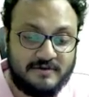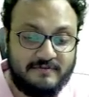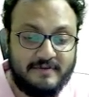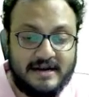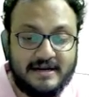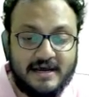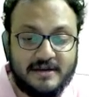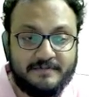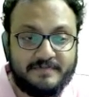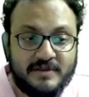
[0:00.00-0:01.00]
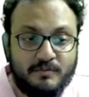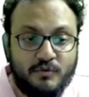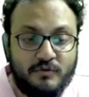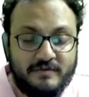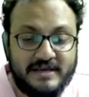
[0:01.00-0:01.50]
Well done. The
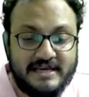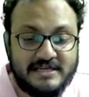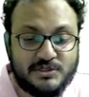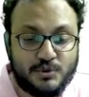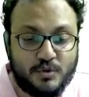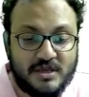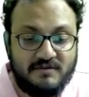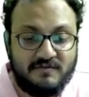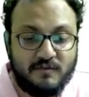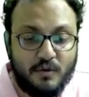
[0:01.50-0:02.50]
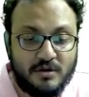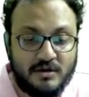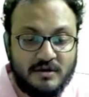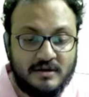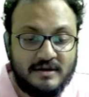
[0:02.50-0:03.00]
move is rookie 4
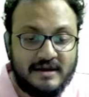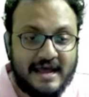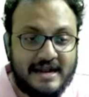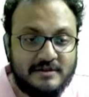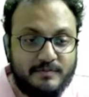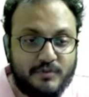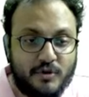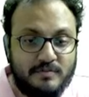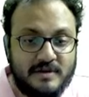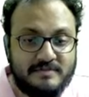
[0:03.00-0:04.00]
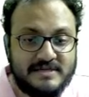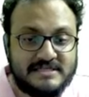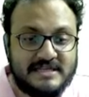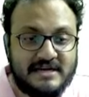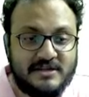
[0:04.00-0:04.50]
and the problem is
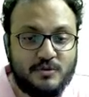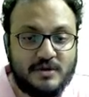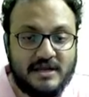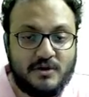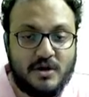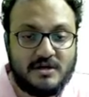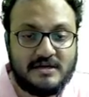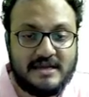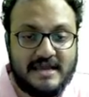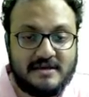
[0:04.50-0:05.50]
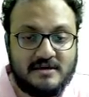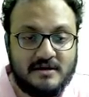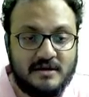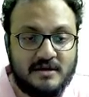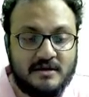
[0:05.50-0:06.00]
that you cannot take
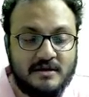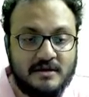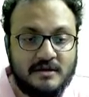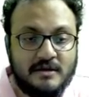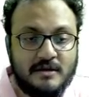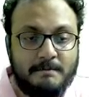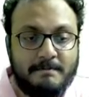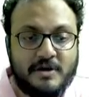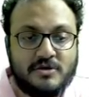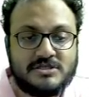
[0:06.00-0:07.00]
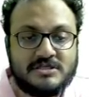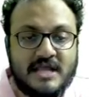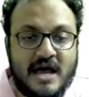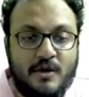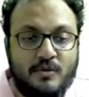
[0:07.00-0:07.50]
here because
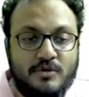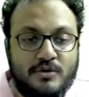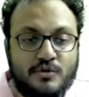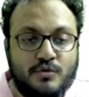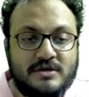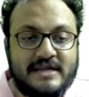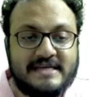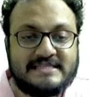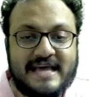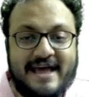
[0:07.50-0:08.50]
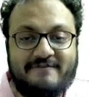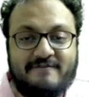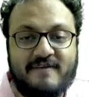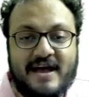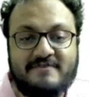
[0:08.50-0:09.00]
now rook takes
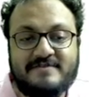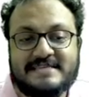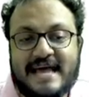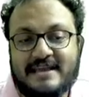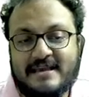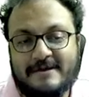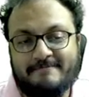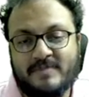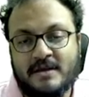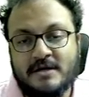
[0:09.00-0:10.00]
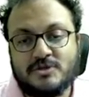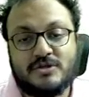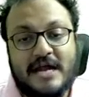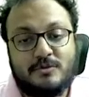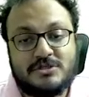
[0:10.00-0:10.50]
f5 is hanging. So
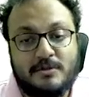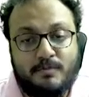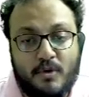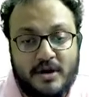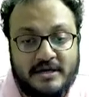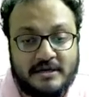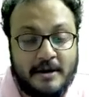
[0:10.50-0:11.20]
that was the point.